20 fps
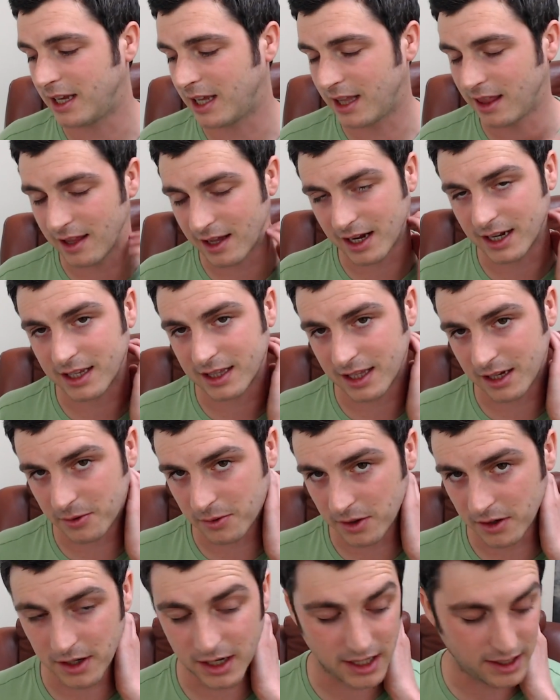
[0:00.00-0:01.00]
I like that
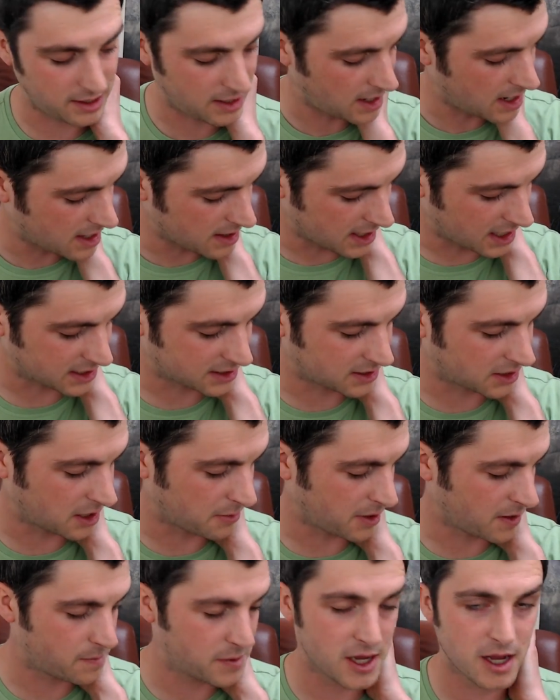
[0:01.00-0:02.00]
one, and that's going to
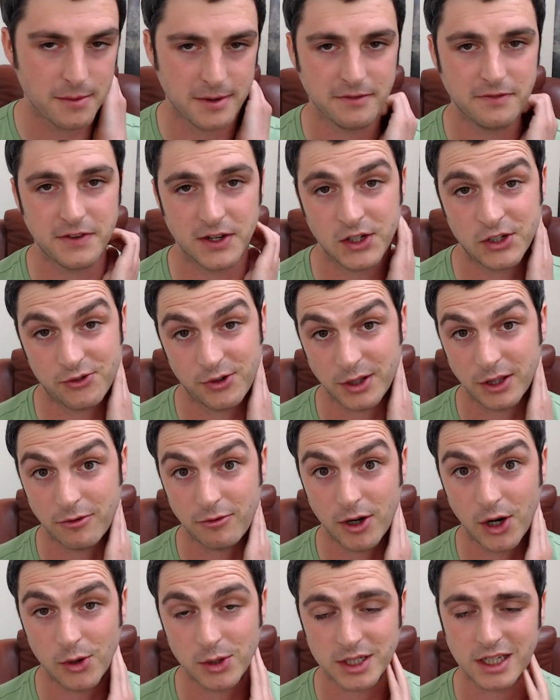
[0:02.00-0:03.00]
be a permanent fixture in the
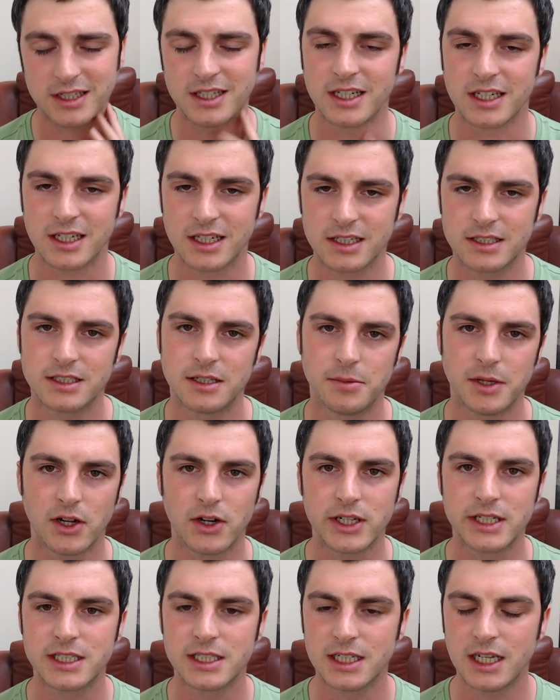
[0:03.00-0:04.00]
rows, I think, to be
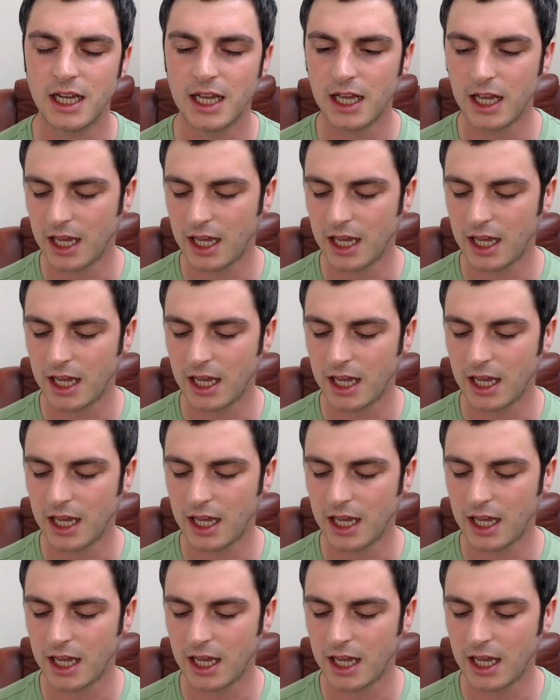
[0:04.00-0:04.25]
honest.